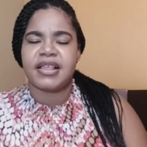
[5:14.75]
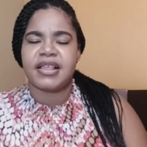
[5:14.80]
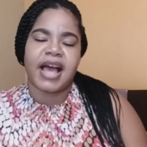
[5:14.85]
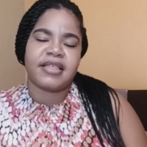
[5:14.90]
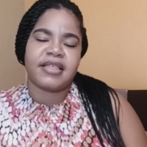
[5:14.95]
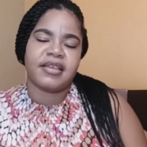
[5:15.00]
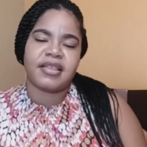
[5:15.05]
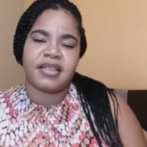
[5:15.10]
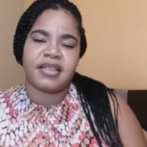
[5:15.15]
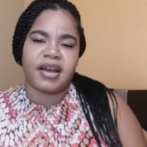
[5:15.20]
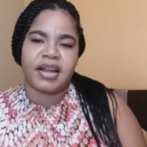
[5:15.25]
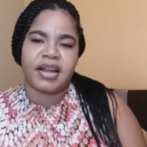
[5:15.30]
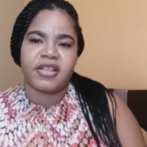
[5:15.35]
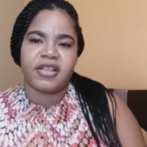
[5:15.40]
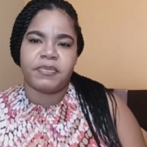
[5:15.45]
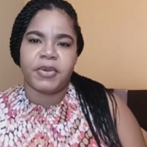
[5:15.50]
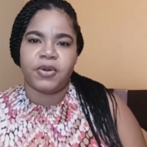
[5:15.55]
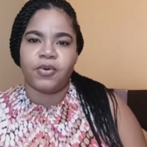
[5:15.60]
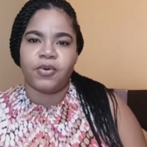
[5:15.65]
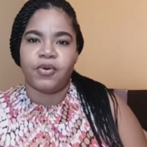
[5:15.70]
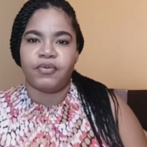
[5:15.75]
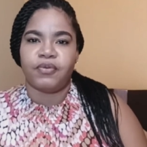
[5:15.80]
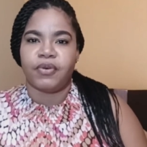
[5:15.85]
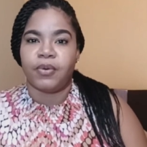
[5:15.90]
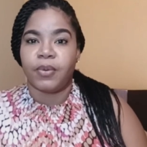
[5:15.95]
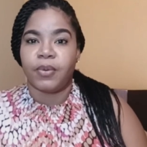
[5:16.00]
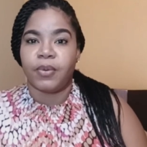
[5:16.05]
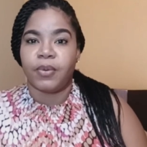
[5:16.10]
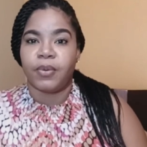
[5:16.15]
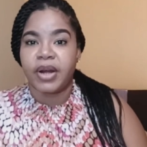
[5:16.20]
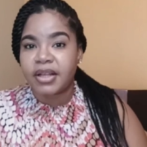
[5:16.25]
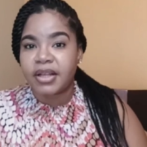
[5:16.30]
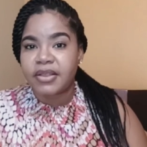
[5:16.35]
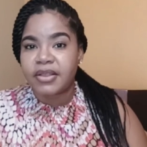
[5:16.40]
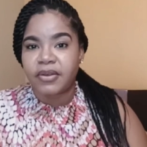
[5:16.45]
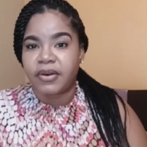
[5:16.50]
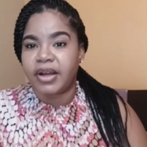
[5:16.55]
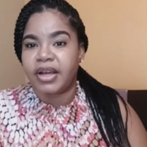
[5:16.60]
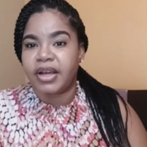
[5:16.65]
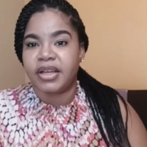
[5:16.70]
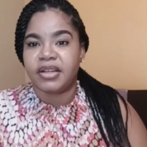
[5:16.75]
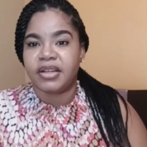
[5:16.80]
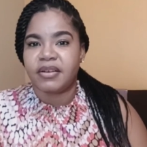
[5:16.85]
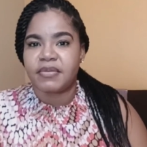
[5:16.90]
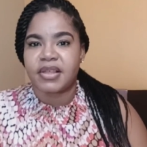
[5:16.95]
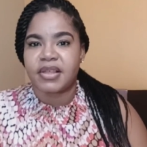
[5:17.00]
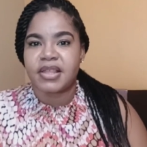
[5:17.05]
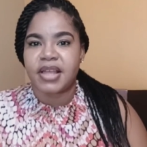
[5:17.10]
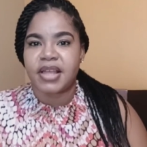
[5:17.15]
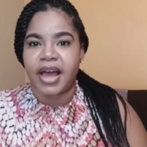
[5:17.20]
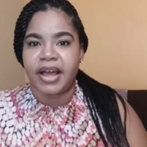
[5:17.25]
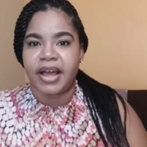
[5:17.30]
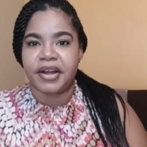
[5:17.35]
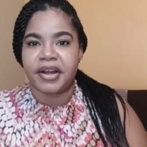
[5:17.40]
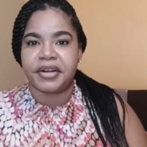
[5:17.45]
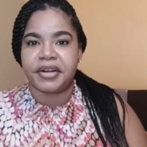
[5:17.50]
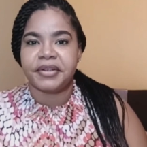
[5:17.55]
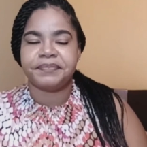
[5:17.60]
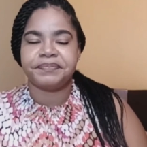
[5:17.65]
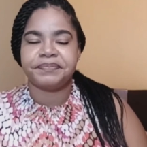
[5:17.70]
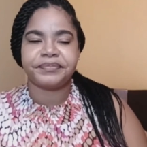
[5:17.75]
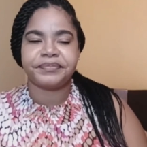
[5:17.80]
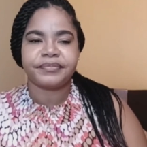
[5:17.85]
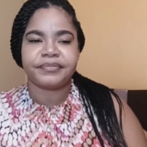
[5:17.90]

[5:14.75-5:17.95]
So I just thought I was being overworked or, you know, I'm just tired.